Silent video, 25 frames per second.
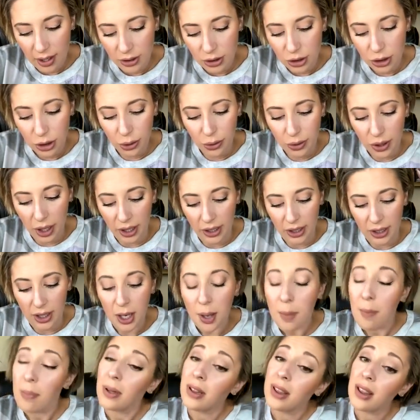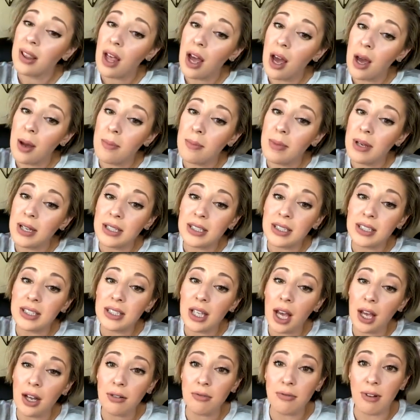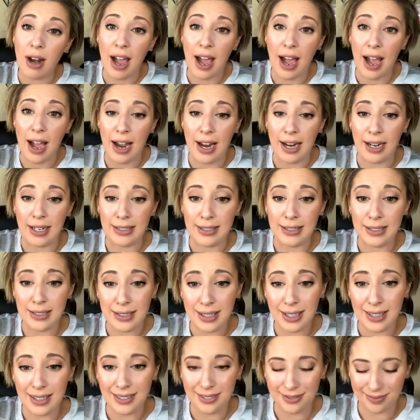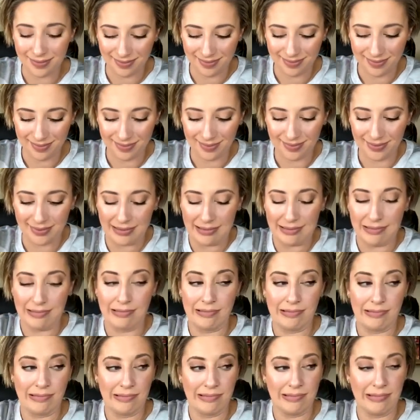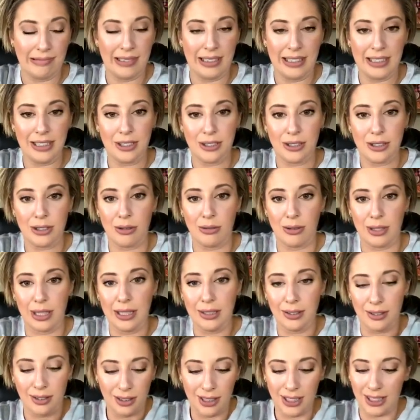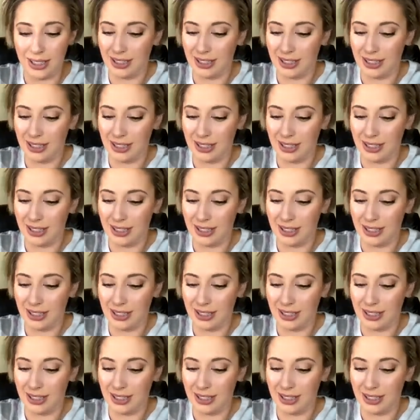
True Color Plum Sunrise. These are so little.